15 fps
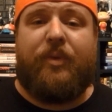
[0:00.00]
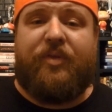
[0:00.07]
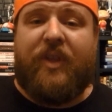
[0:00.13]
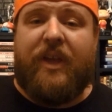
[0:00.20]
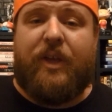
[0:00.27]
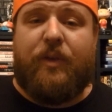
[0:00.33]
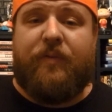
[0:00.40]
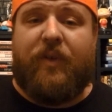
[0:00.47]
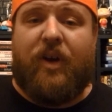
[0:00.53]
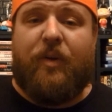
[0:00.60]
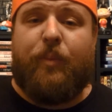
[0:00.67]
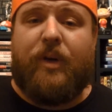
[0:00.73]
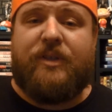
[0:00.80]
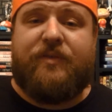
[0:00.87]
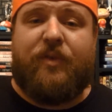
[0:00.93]
But thank you very
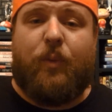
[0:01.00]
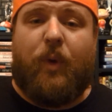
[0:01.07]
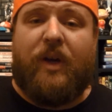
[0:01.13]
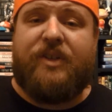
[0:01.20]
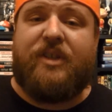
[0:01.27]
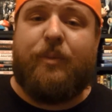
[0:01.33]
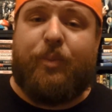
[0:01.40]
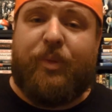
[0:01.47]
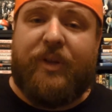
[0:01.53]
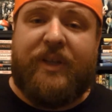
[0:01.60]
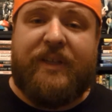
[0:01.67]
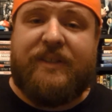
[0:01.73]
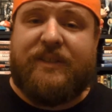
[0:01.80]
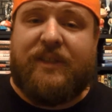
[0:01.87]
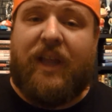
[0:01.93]
much for watching.
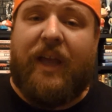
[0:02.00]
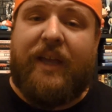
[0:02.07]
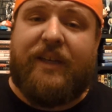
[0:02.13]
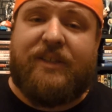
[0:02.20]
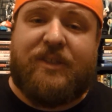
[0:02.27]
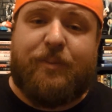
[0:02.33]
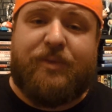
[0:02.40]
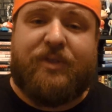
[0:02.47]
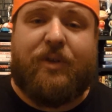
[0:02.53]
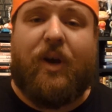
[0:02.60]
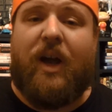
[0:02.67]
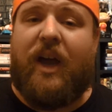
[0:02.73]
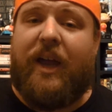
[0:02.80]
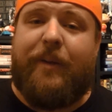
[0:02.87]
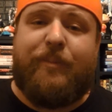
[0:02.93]
Please like,
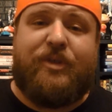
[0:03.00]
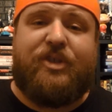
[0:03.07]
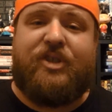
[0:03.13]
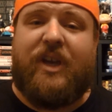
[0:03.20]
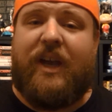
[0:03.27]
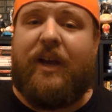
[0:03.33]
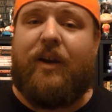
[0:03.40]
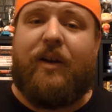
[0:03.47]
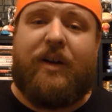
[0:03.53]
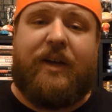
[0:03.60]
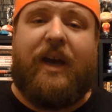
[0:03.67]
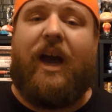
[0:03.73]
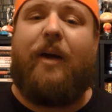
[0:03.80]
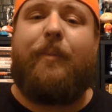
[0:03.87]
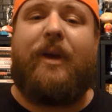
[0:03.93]
subscribe, share,
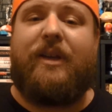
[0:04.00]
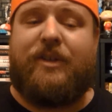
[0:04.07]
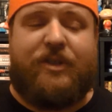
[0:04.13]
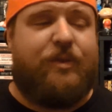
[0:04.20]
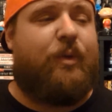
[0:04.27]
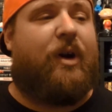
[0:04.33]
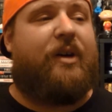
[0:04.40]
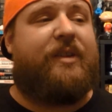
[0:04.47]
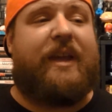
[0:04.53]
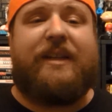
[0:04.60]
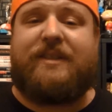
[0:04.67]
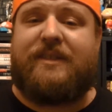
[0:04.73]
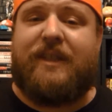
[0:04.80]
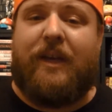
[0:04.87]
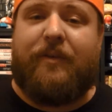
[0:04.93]
comment, do all
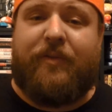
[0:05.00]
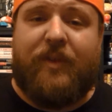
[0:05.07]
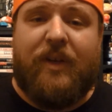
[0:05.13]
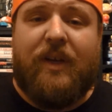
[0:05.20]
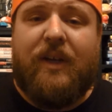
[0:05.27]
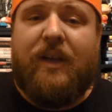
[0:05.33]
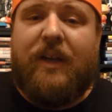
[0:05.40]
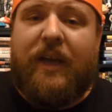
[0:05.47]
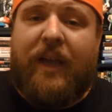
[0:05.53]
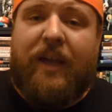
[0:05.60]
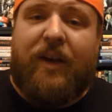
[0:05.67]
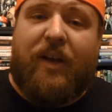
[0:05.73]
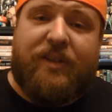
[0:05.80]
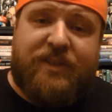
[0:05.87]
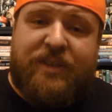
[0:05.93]
that stuff.
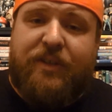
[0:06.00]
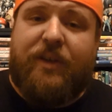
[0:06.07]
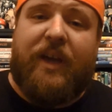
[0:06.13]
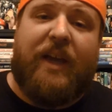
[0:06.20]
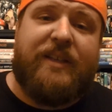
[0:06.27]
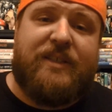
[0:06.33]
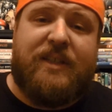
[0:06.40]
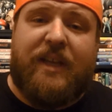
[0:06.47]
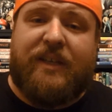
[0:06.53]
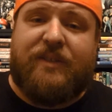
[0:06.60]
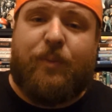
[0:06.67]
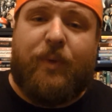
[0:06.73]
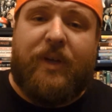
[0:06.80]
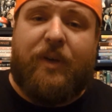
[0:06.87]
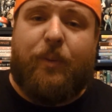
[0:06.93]
And I'll see you guys
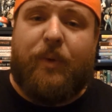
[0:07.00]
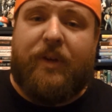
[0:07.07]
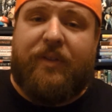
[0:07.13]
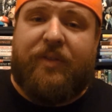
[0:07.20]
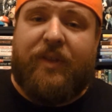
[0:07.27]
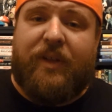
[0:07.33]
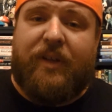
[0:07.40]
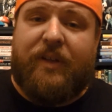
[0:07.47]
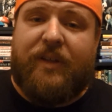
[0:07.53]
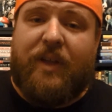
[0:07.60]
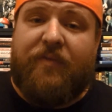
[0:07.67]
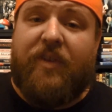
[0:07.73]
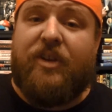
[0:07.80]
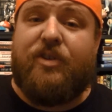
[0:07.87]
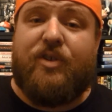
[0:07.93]
next week with uh,
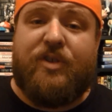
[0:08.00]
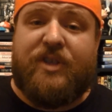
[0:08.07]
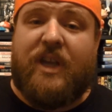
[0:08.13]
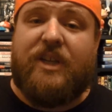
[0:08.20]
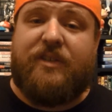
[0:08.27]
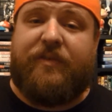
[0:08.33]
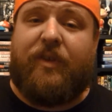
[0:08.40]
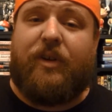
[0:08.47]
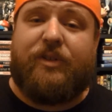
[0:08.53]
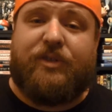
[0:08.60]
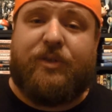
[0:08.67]
Avengers Age of